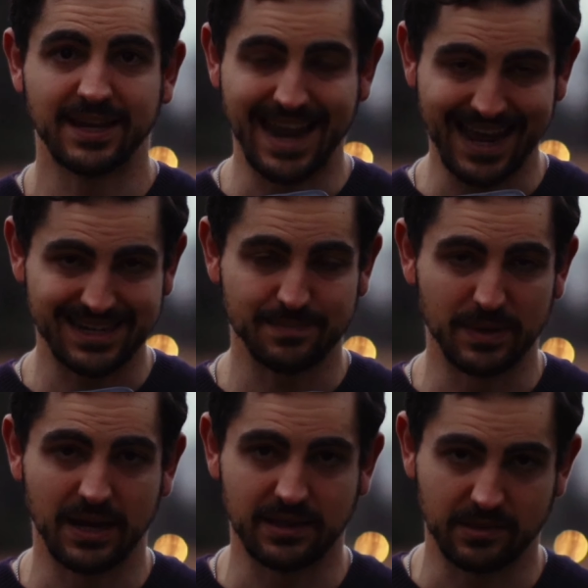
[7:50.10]
can
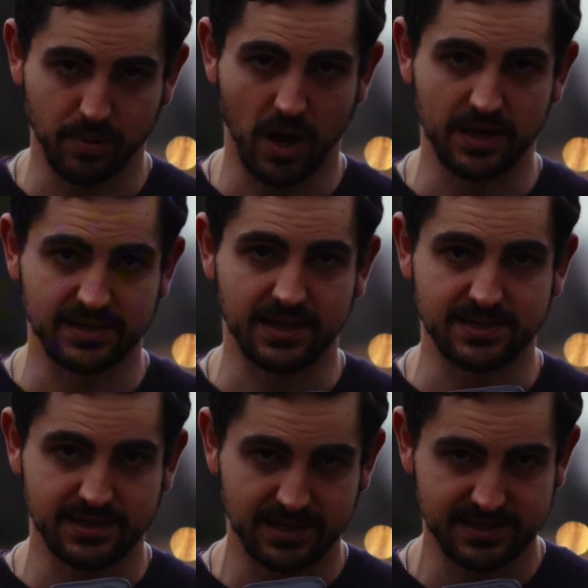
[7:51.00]
expedite the
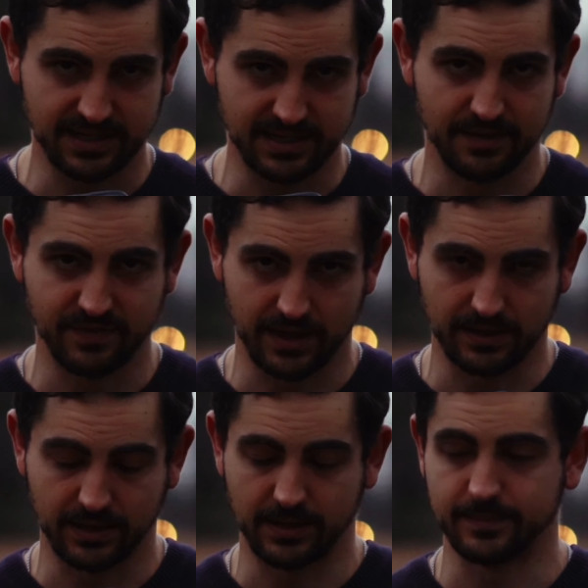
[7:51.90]
process
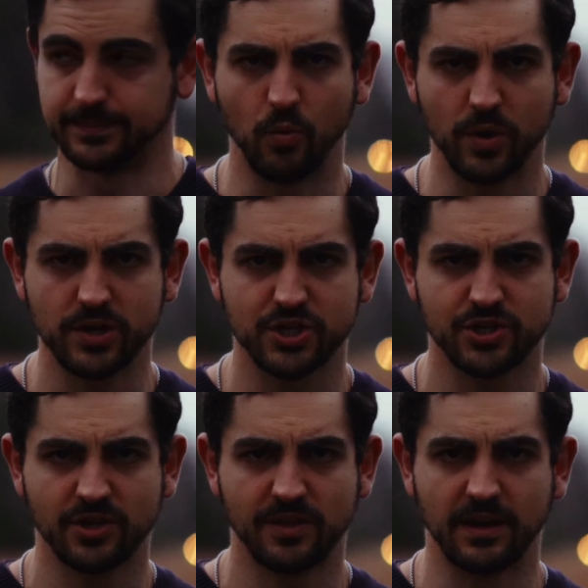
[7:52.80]
significantly. I
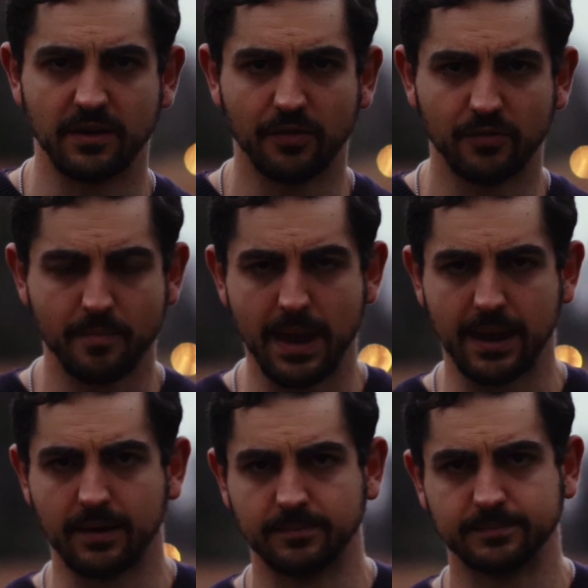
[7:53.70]
wish that another
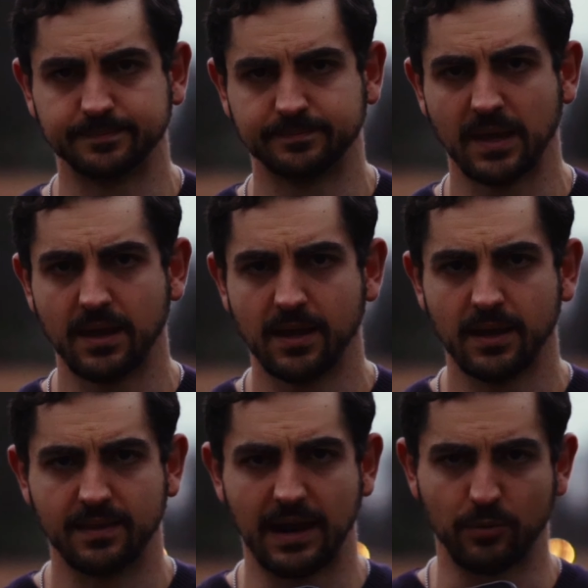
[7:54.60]
man
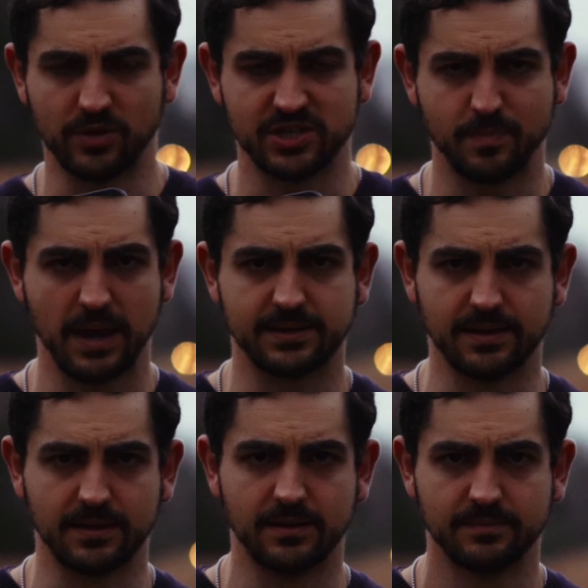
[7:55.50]
that I
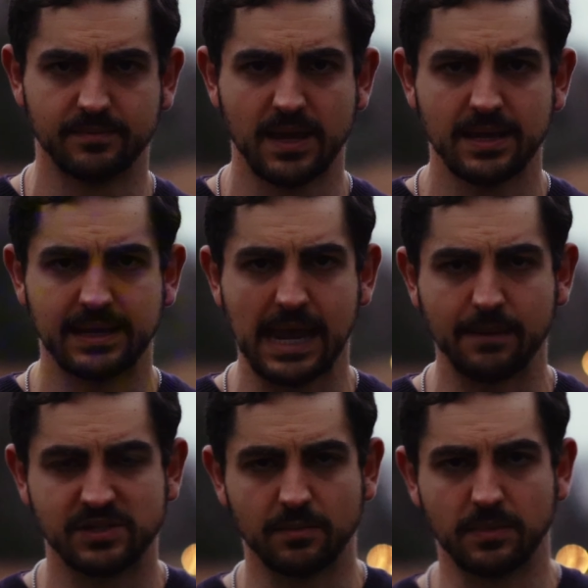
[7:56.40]
respected
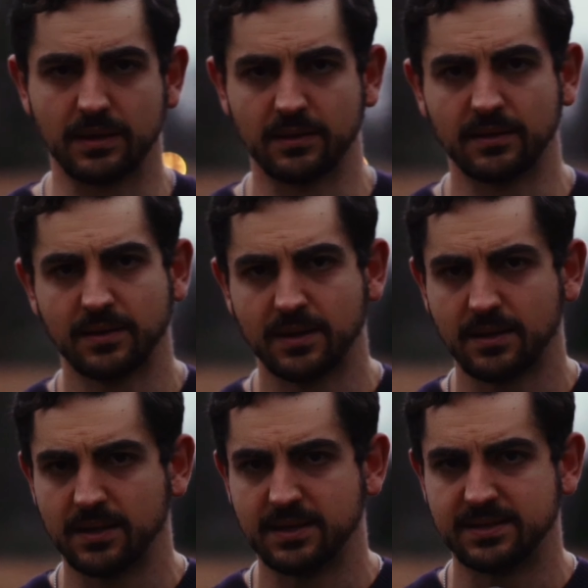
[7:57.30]
came to me
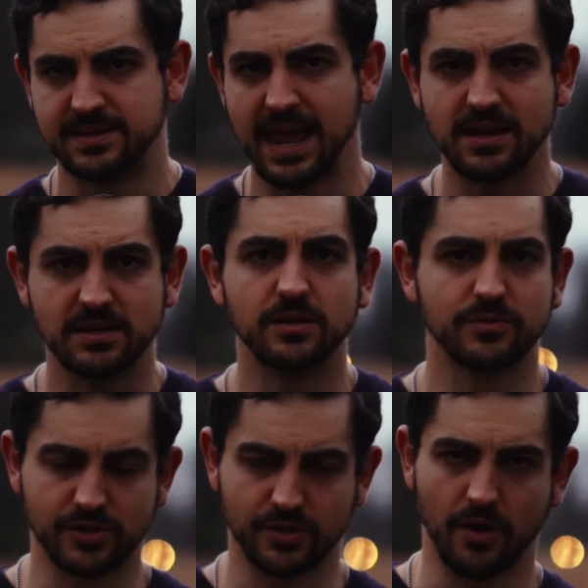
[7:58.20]
ten
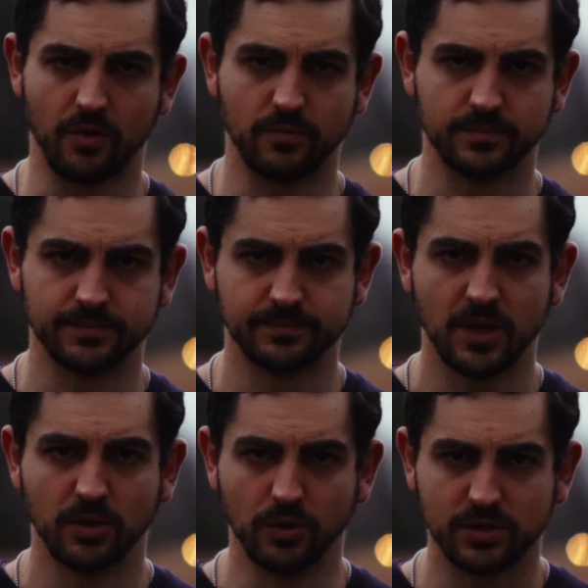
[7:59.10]
years ago,
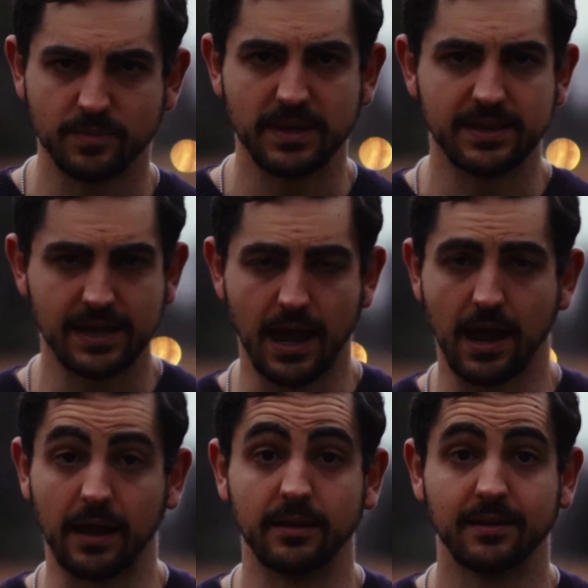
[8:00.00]
looked me in the
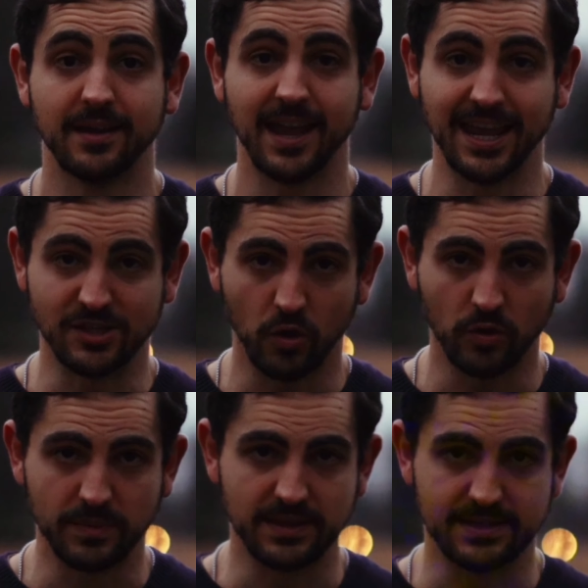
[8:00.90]
eye, and
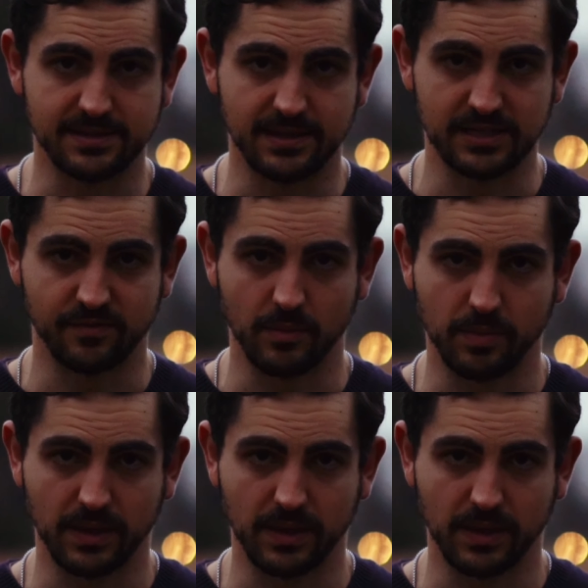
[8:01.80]
told me these things from